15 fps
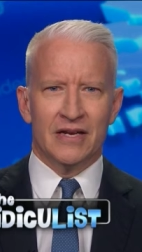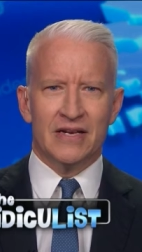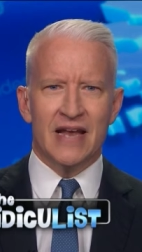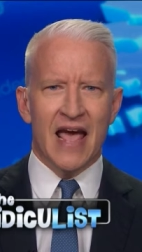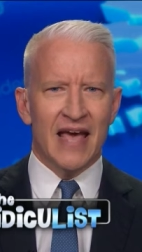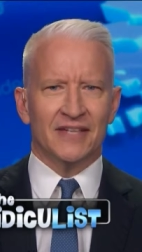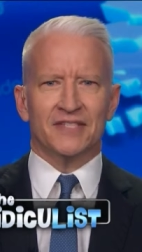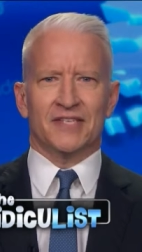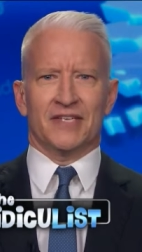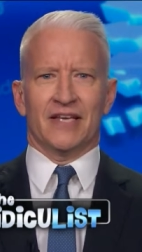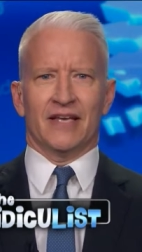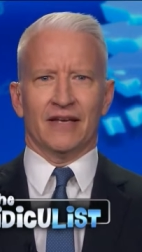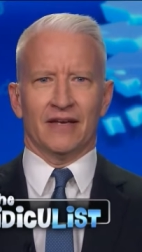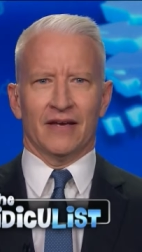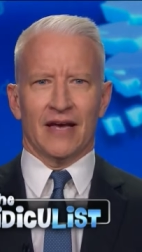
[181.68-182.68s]

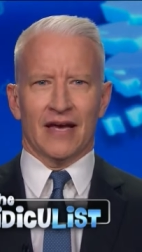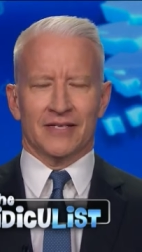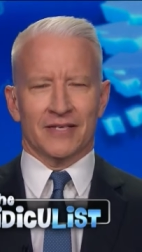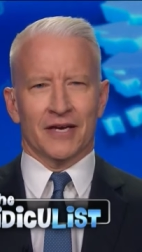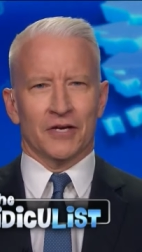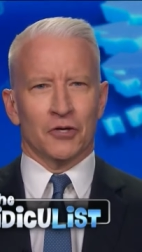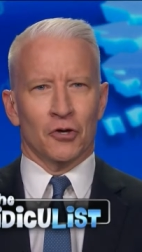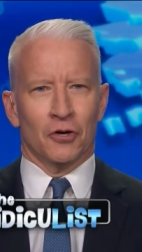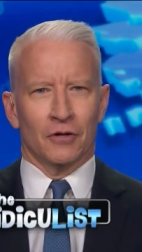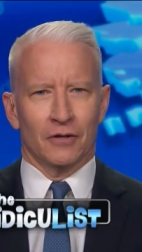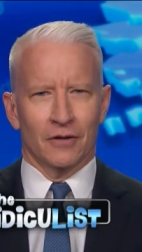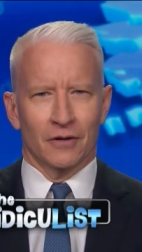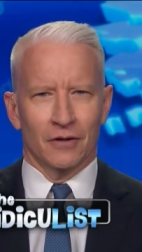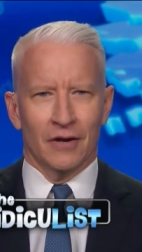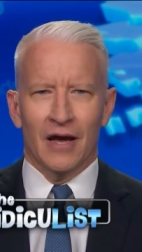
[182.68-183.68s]
Nancy as I
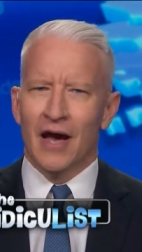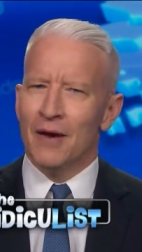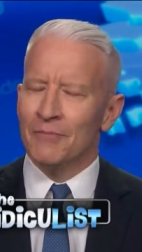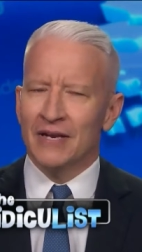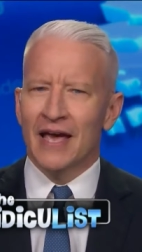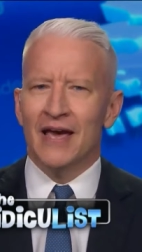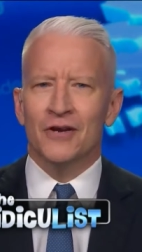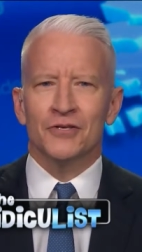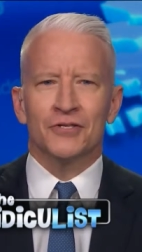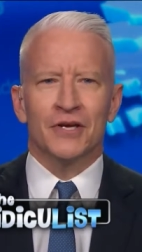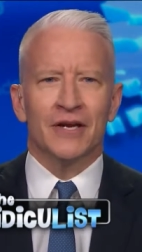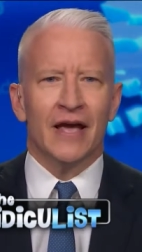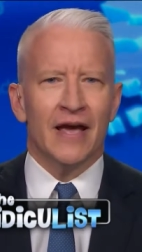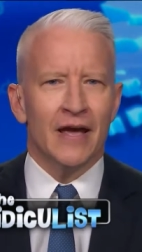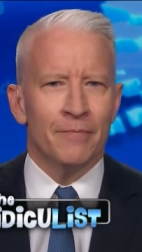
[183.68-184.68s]
call her. I mean,
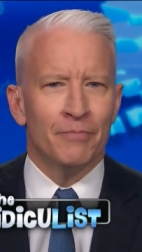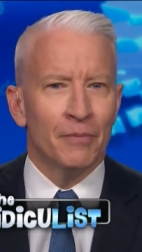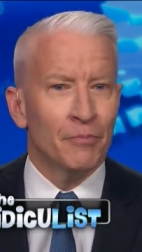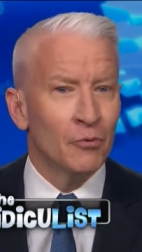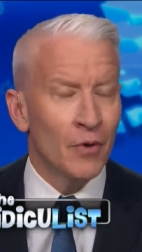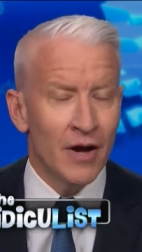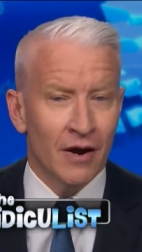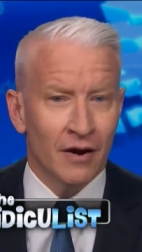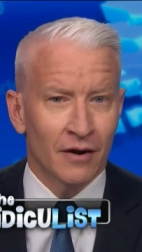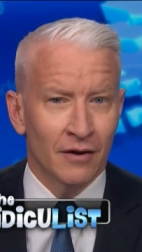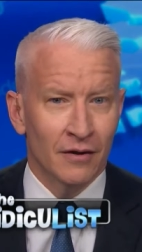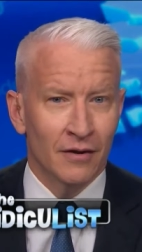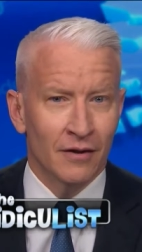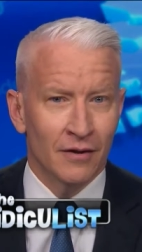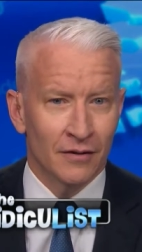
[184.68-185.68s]
haters gonna hate, but
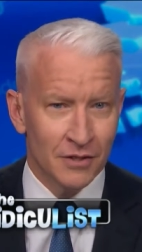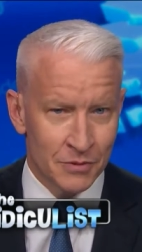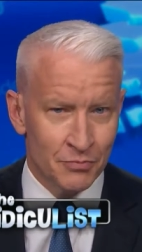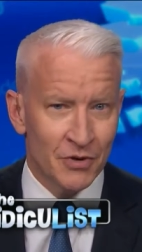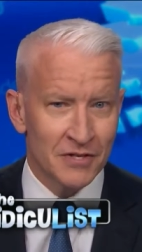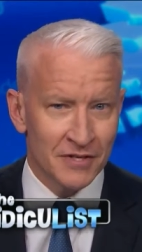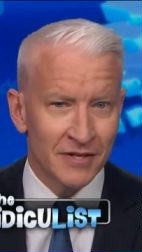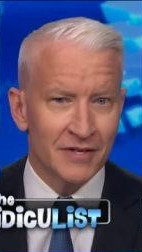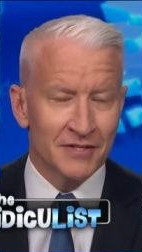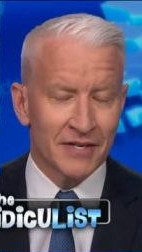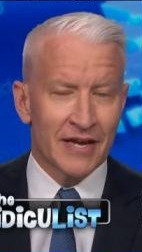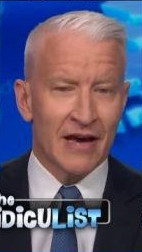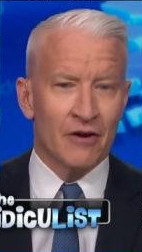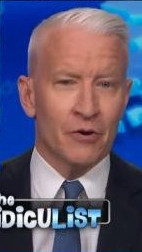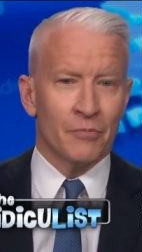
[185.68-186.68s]
beware. This president
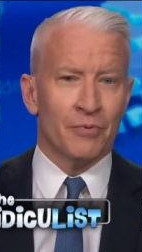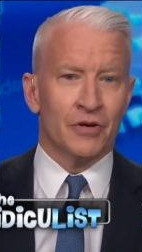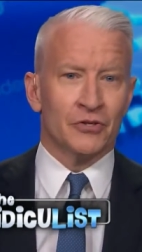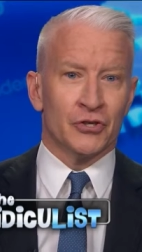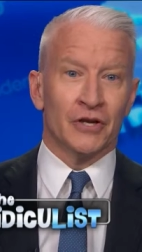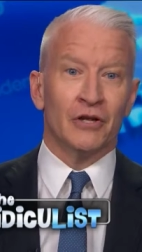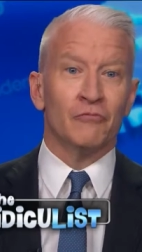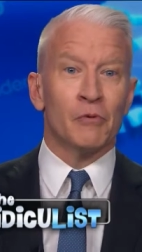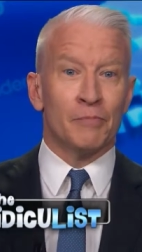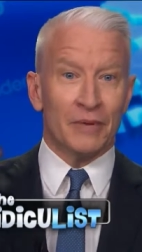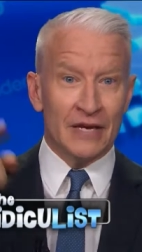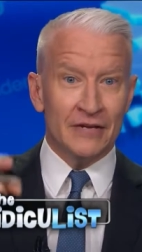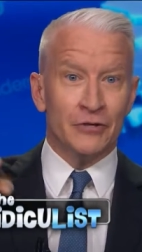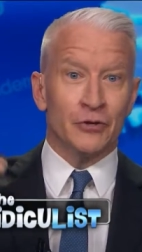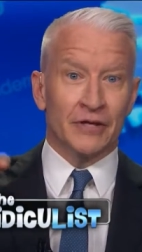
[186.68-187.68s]
is a counterpuncher. He'll
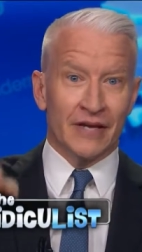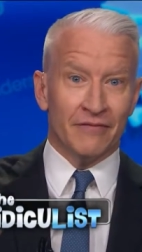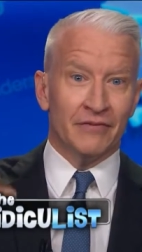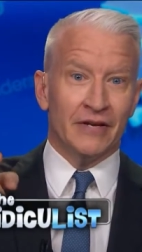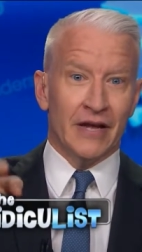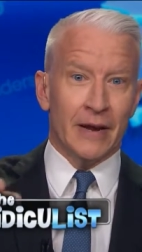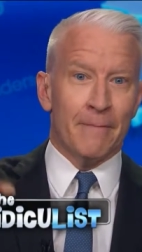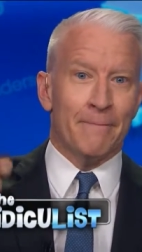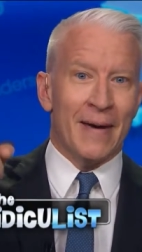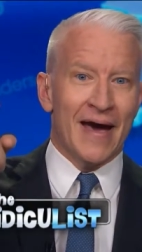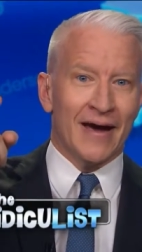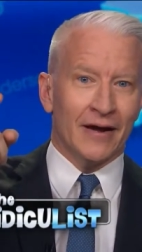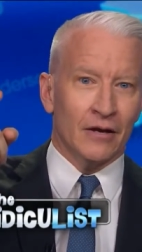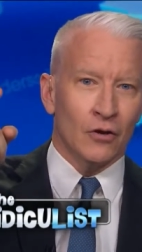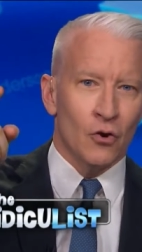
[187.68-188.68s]
repeat your given name
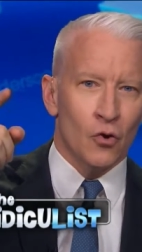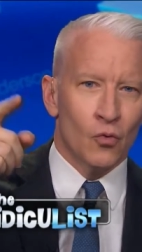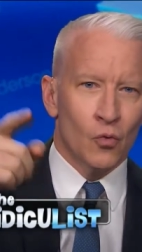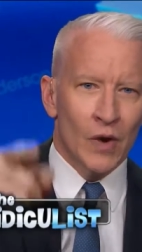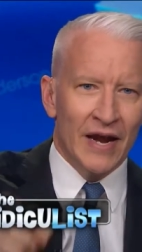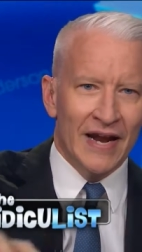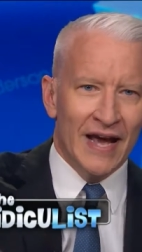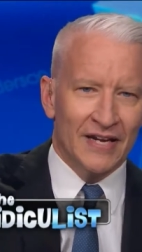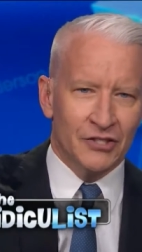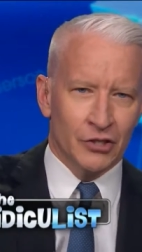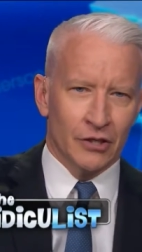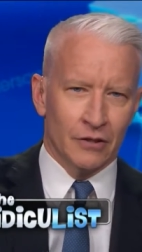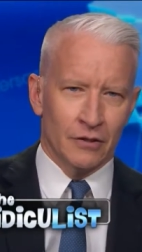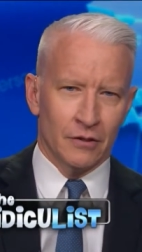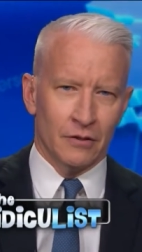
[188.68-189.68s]
back right
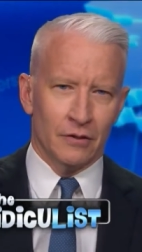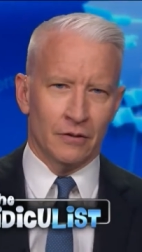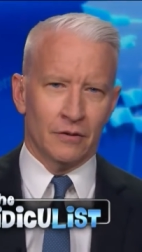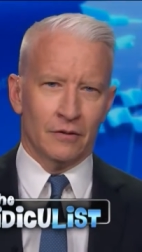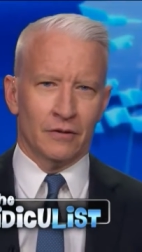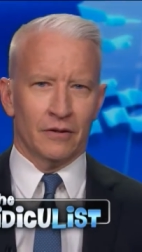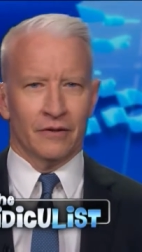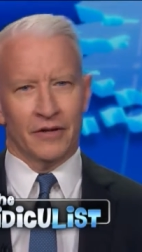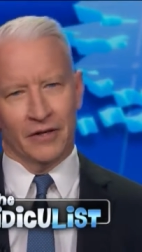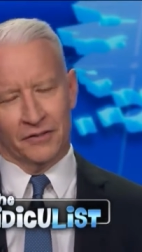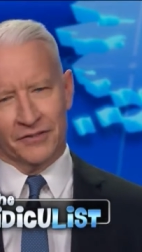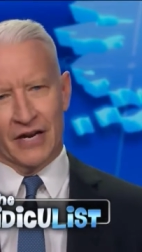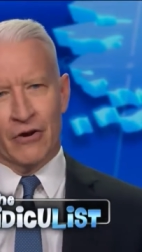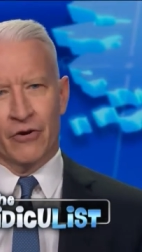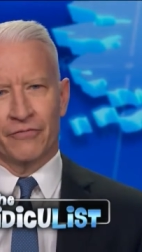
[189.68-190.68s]
at you and then
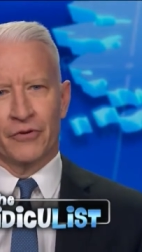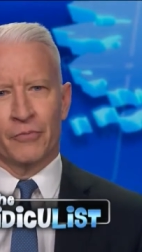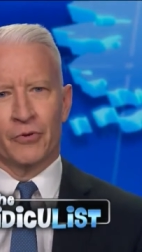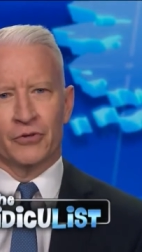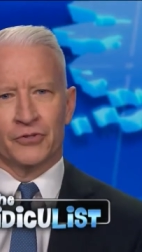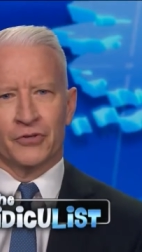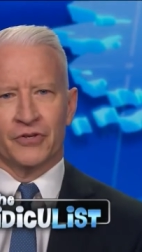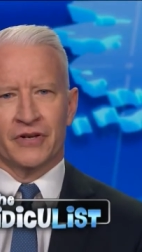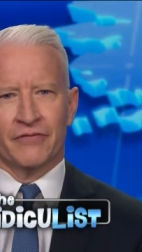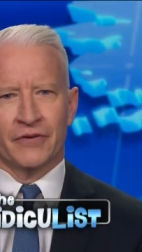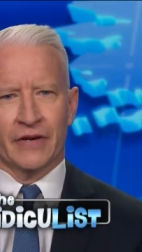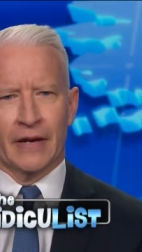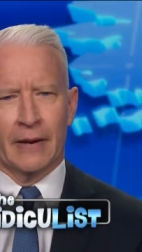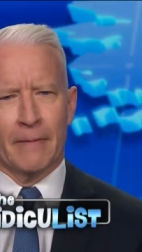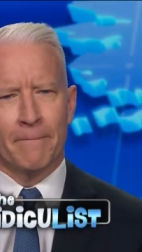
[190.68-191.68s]
he'll tear off your birth
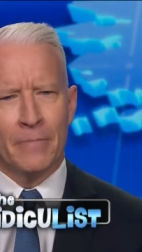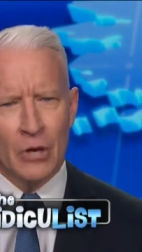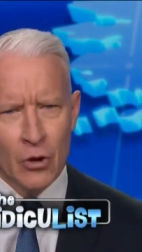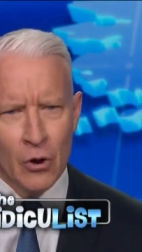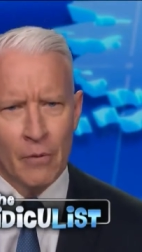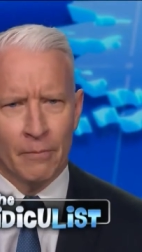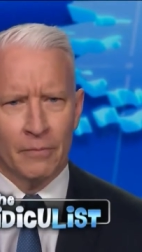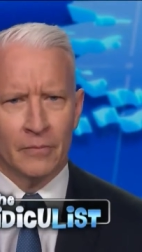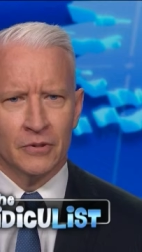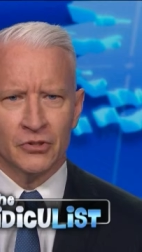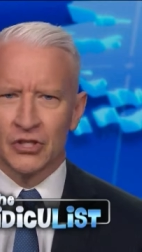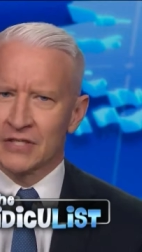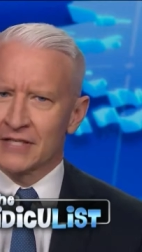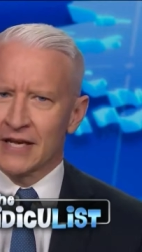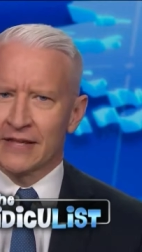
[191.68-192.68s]
certificate. Boom!
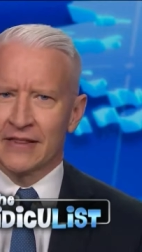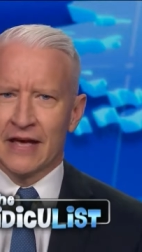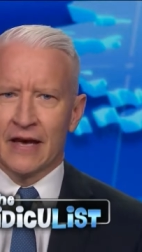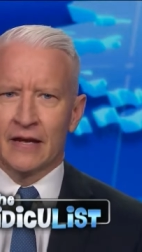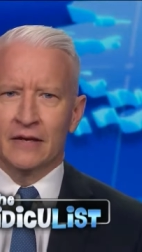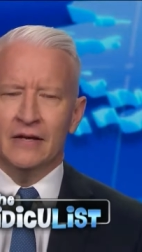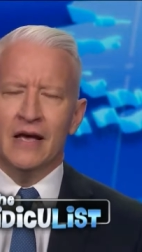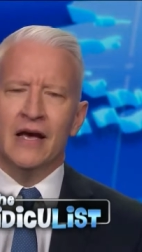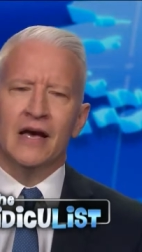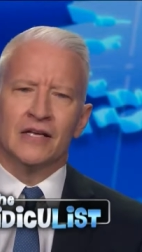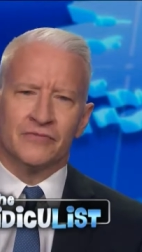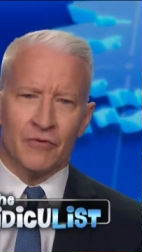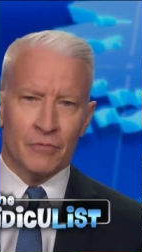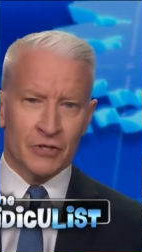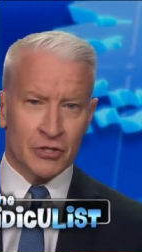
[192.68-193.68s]
Just like that.
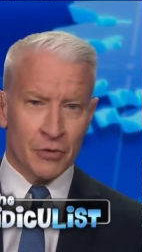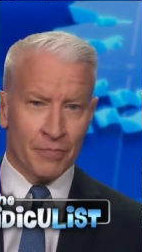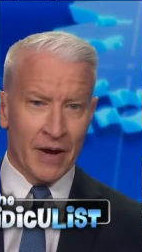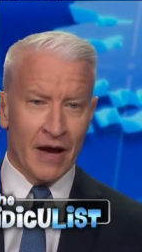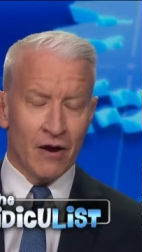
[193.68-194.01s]
As for Mr.